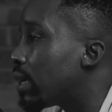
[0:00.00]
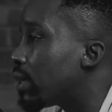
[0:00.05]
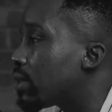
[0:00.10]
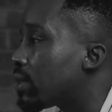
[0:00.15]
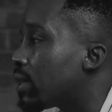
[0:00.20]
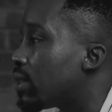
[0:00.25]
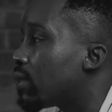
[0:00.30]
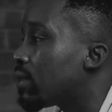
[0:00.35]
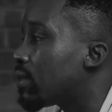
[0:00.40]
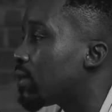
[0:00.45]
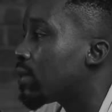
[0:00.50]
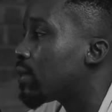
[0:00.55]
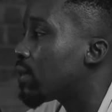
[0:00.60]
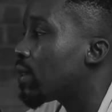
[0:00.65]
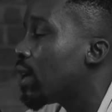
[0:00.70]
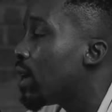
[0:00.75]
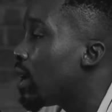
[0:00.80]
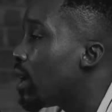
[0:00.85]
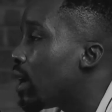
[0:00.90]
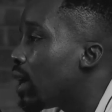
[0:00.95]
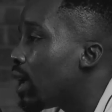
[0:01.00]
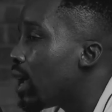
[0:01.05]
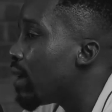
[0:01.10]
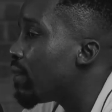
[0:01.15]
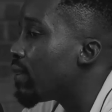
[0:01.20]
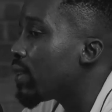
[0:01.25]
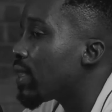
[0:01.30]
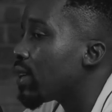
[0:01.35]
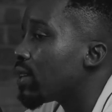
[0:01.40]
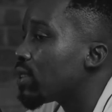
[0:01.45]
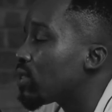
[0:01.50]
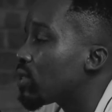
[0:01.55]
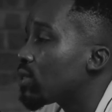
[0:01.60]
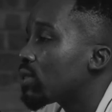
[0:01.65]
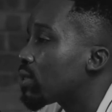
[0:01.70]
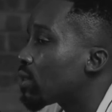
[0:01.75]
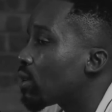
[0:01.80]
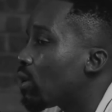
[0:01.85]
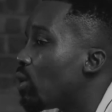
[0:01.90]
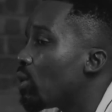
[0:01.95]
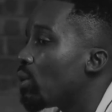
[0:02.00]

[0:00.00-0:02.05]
it, and just everything's just